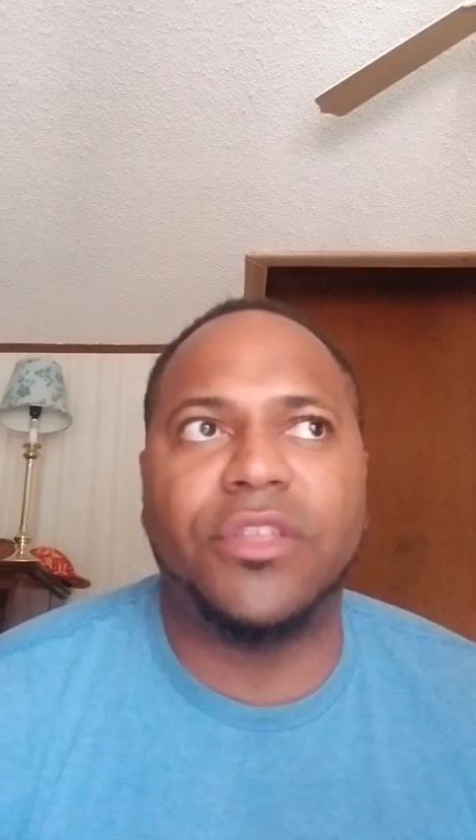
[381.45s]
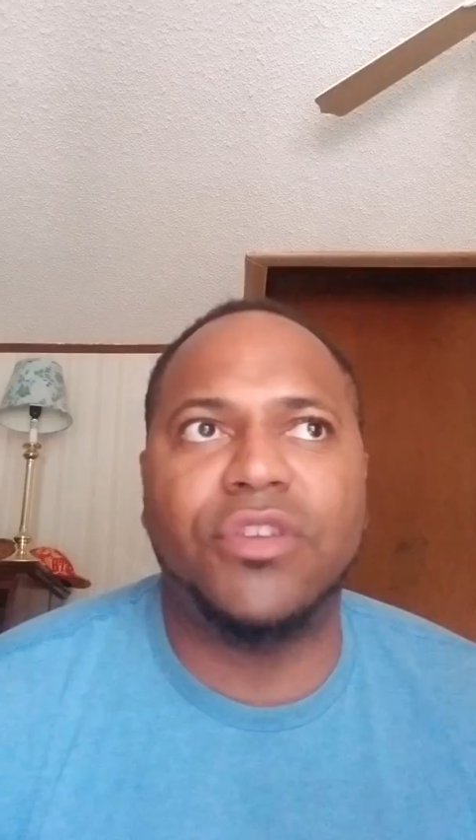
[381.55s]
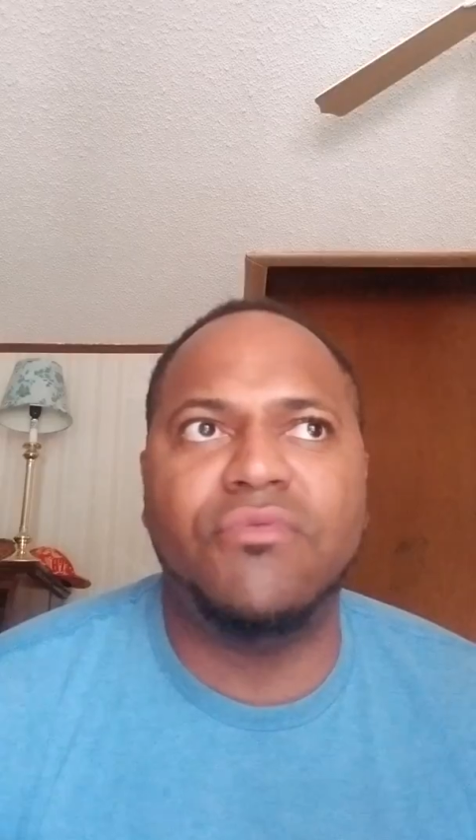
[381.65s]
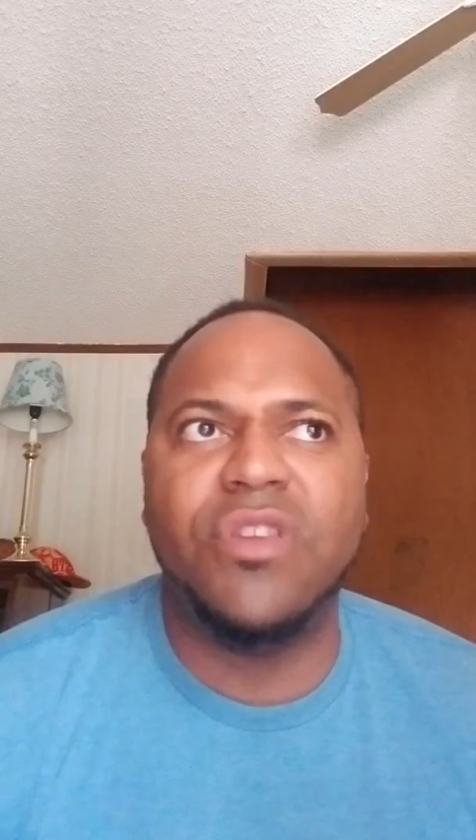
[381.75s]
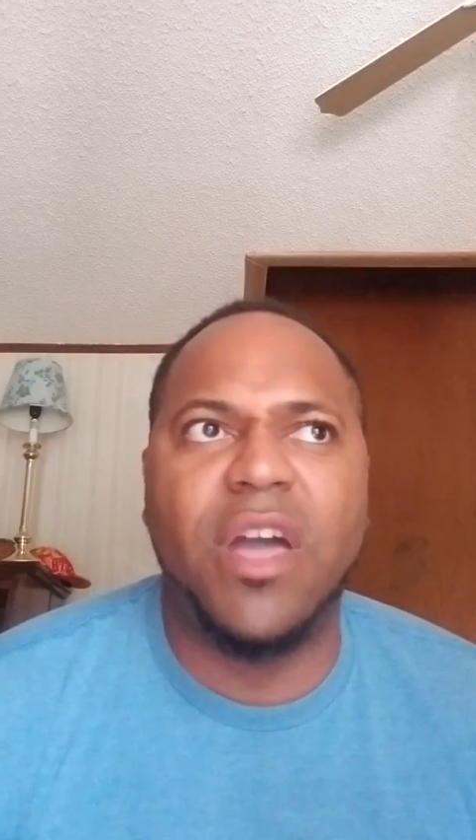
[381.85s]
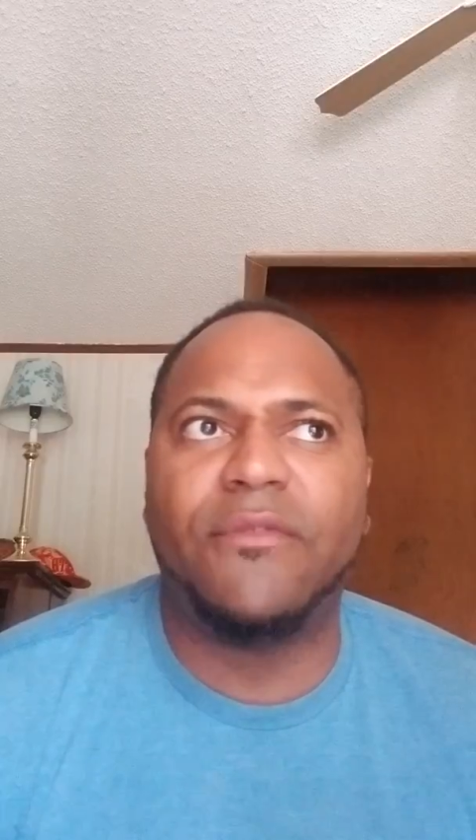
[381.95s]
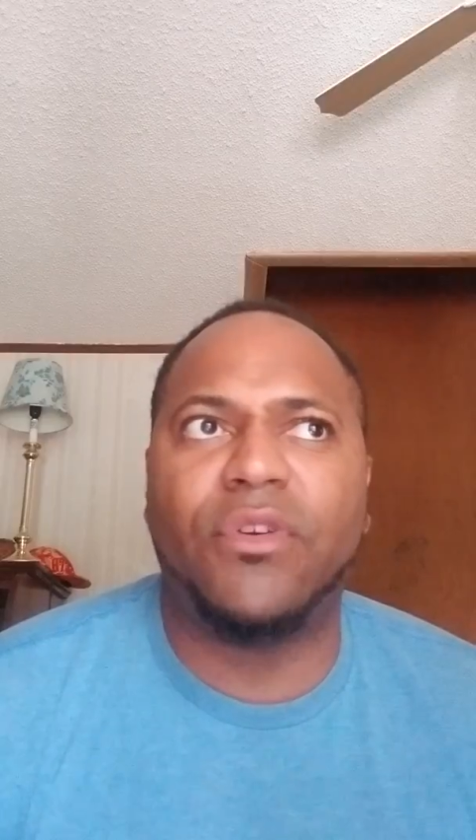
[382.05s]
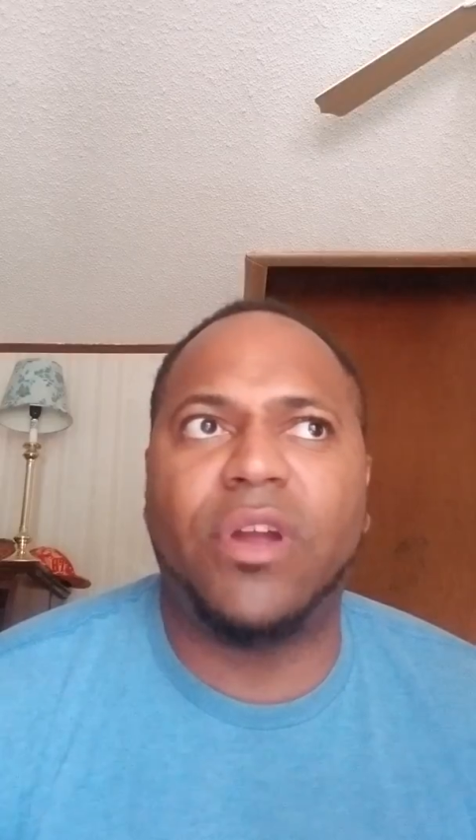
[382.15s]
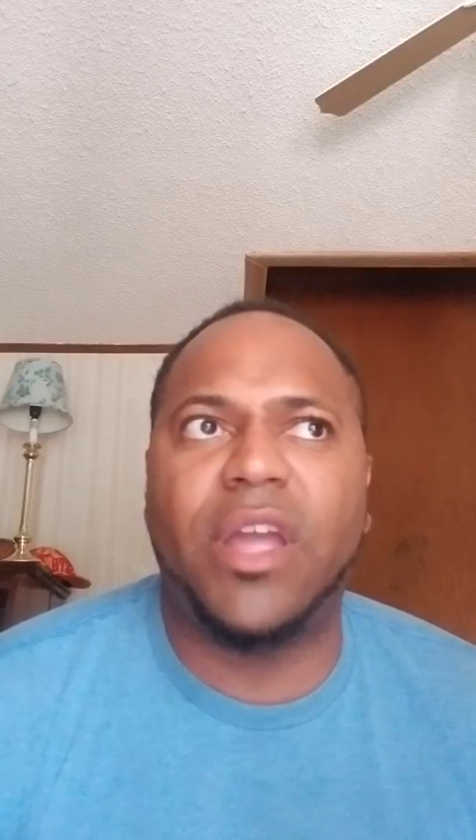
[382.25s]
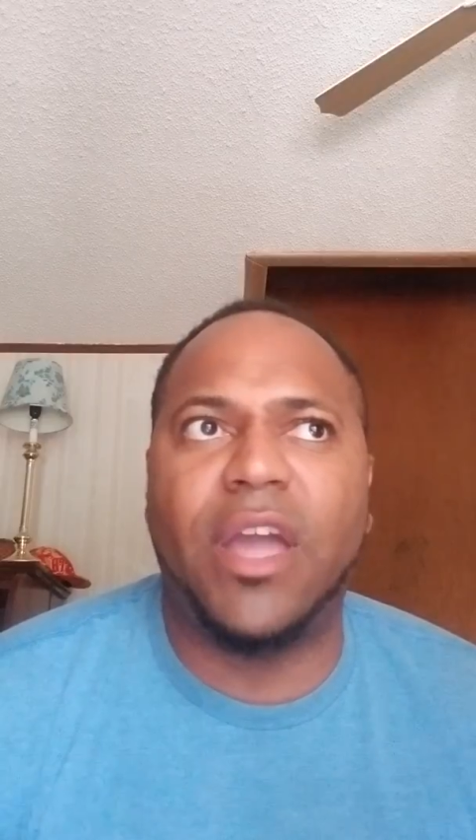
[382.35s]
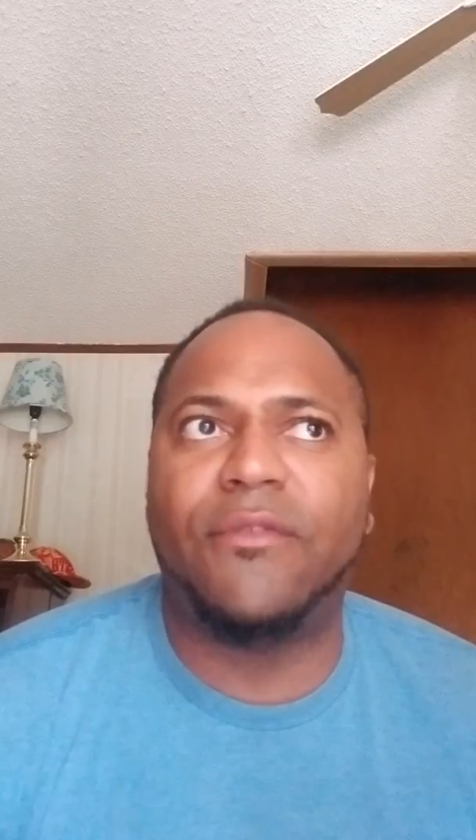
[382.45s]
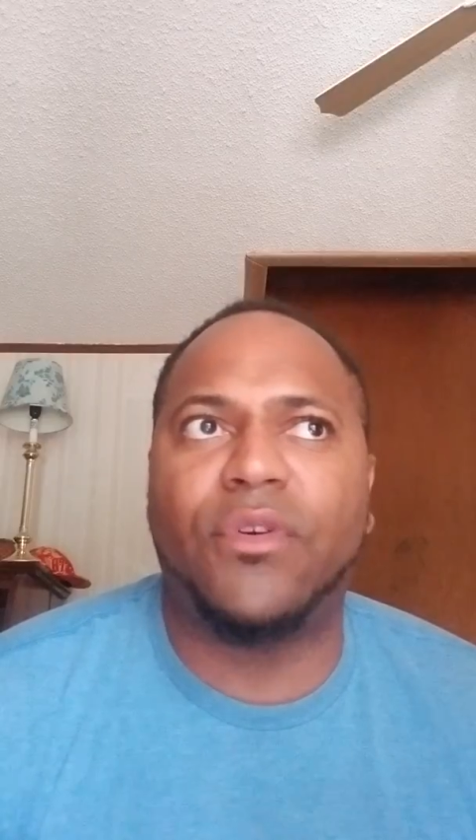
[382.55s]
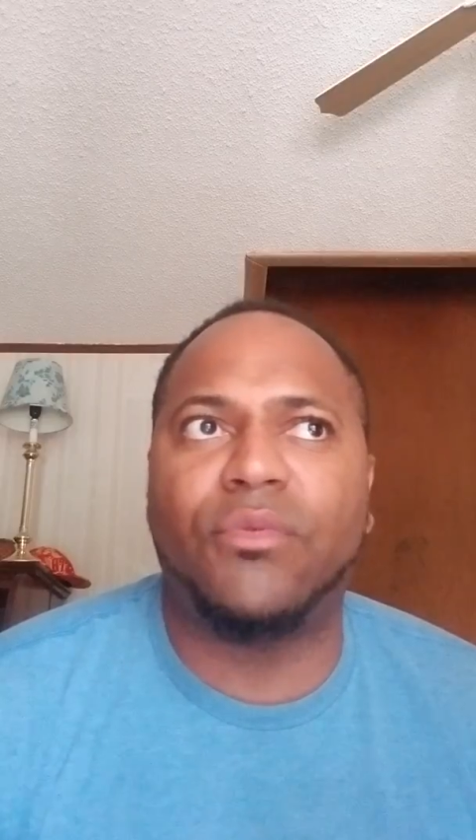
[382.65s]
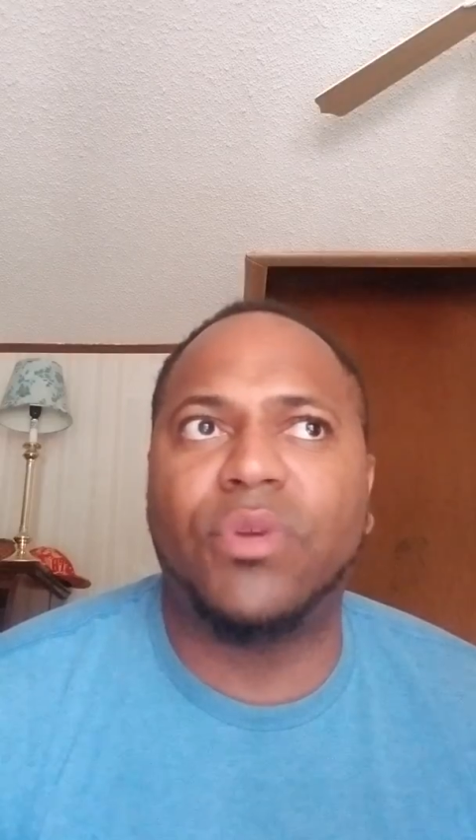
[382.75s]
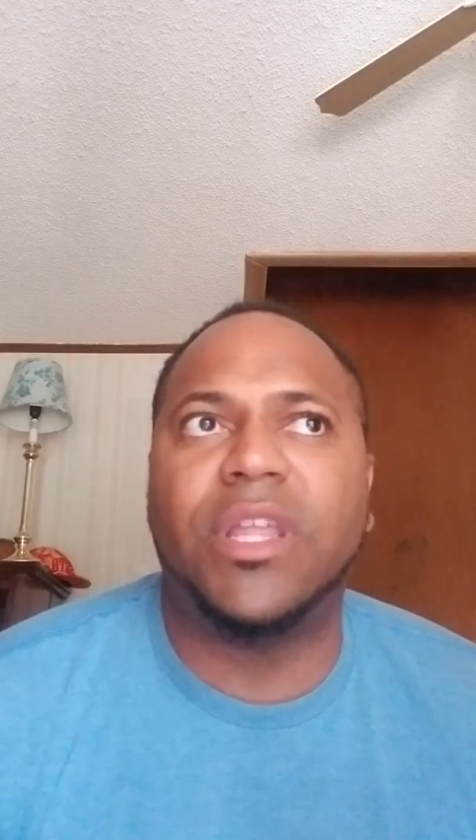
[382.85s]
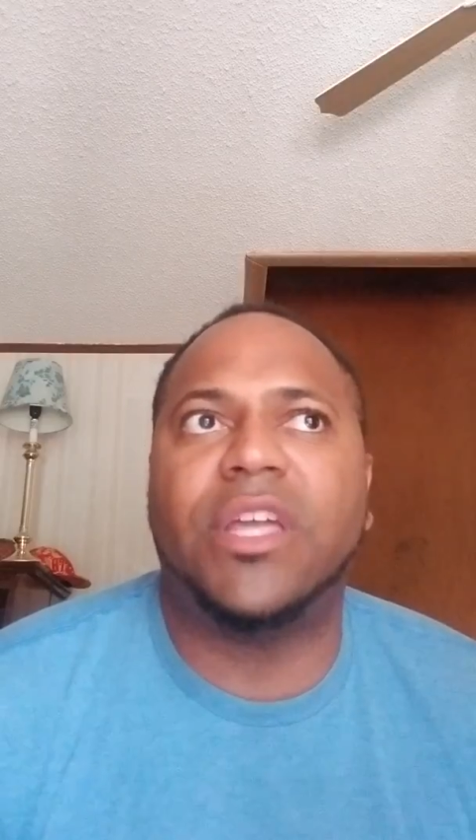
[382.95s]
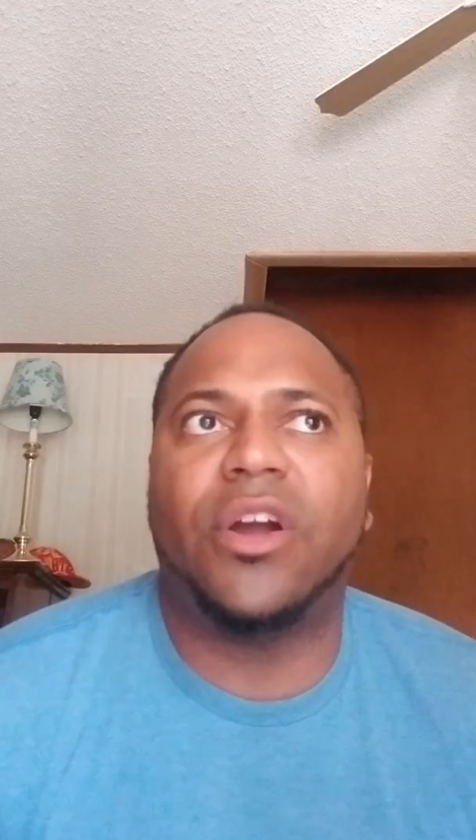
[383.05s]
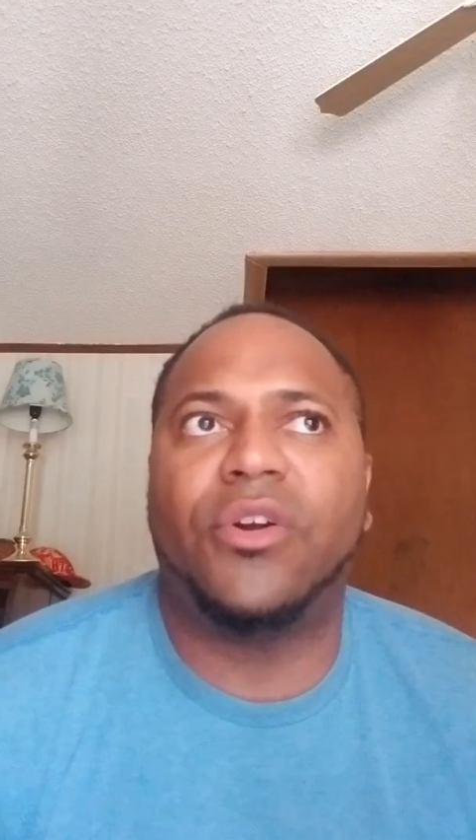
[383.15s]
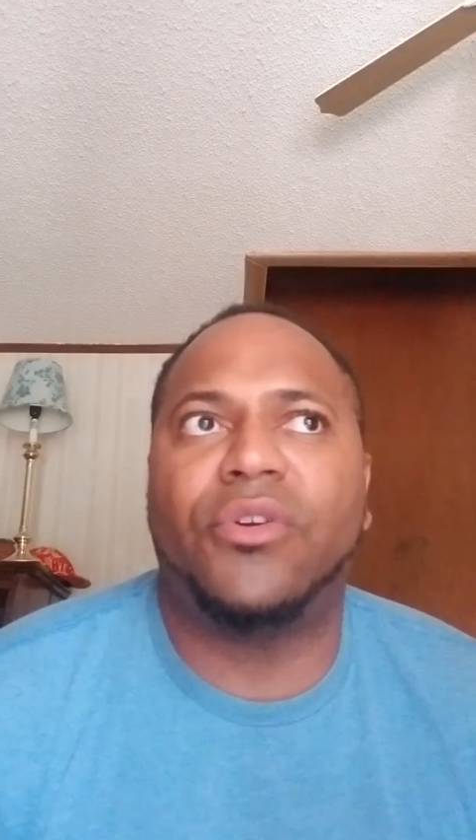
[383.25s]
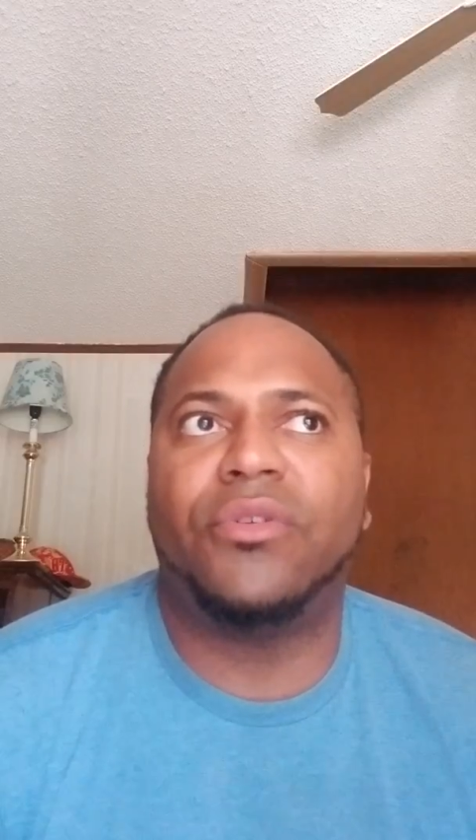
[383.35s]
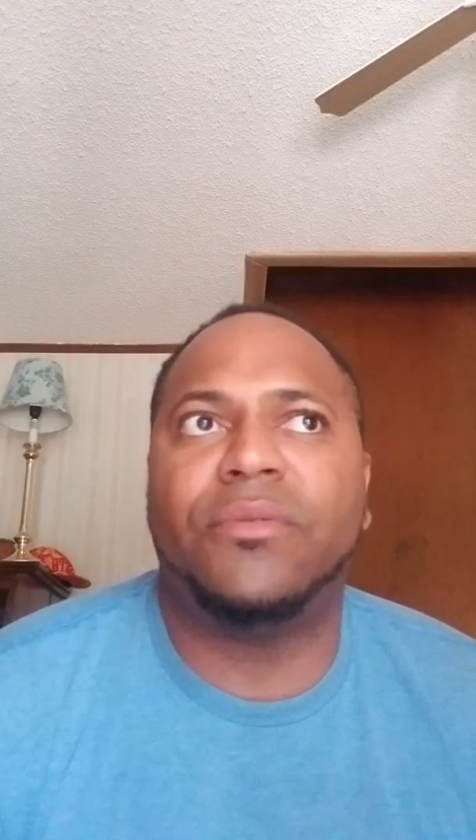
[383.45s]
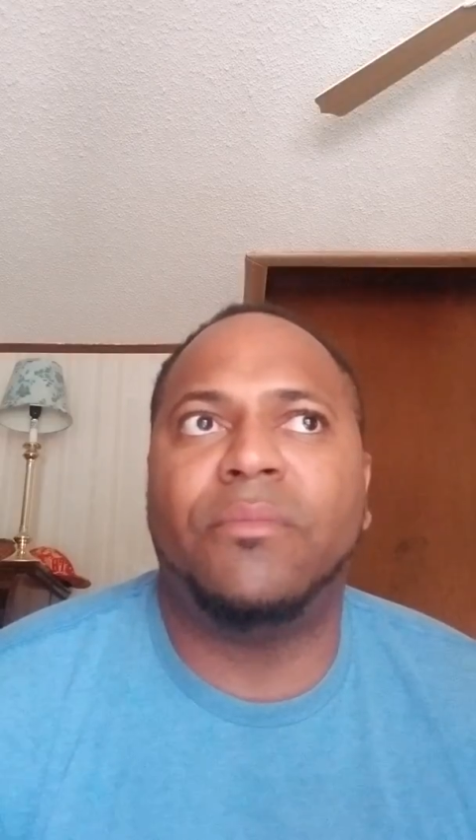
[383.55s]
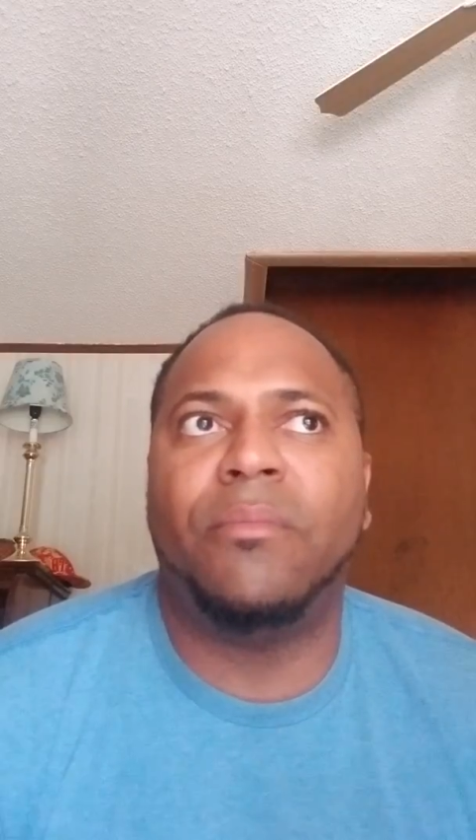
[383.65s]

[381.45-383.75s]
You never, ever really heard